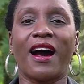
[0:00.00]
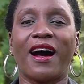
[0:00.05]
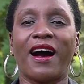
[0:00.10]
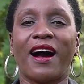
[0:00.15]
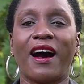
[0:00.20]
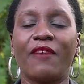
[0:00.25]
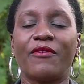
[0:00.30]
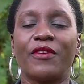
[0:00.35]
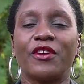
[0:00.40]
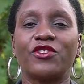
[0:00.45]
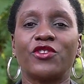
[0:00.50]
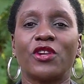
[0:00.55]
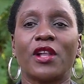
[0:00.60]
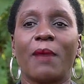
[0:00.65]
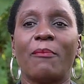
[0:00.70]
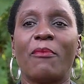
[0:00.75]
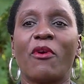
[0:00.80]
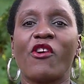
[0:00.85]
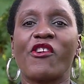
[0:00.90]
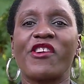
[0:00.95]
having to
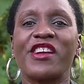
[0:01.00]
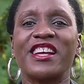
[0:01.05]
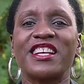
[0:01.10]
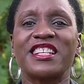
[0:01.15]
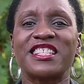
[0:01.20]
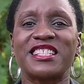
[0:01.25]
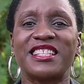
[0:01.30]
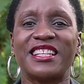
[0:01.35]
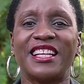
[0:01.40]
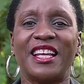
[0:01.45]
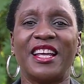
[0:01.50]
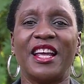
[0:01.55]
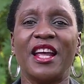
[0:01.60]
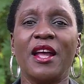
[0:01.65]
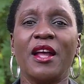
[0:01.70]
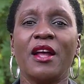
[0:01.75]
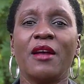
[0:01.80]
laboriously